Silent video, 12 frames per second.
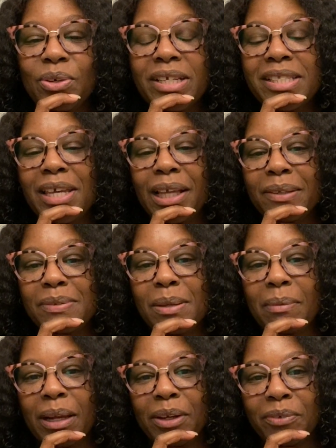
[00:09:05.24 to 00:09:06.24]
can tell if
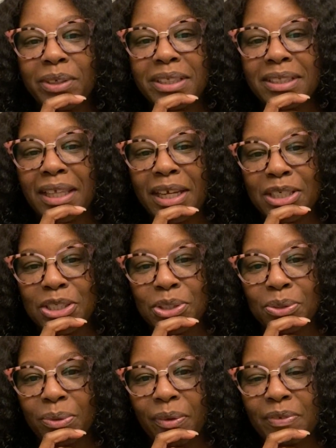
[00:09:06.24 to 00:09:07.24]
somebody really likes
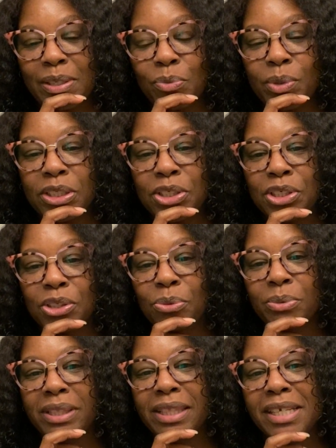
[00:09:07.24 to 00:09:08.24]
you. If someone
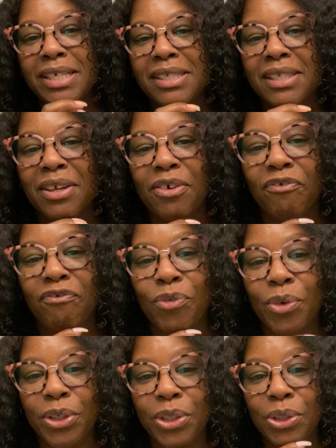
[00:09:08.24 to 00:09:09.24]
genuinely is there
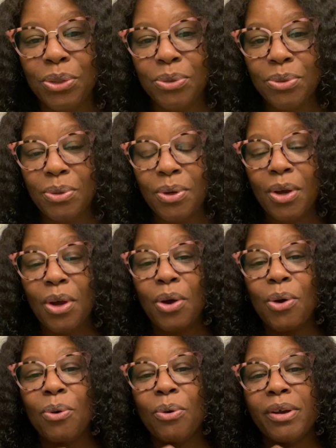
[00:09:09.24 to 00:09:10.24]
for you,
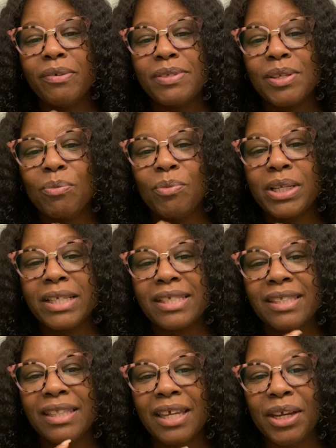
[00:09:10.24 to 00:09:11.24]
or if someone
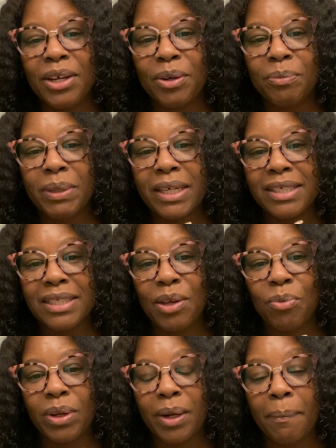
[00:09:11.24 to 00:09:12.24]
is there because they
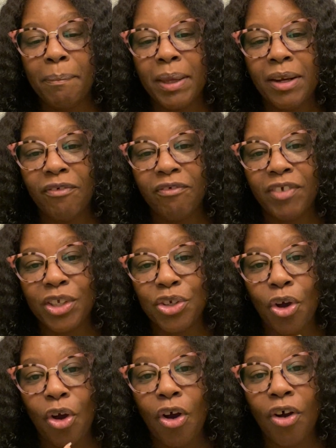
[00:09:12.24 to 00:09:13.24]
want to benefit
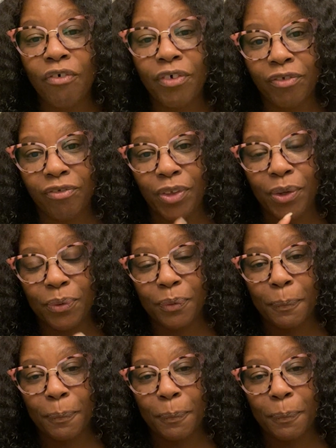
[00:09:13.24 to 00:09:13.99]
off of you.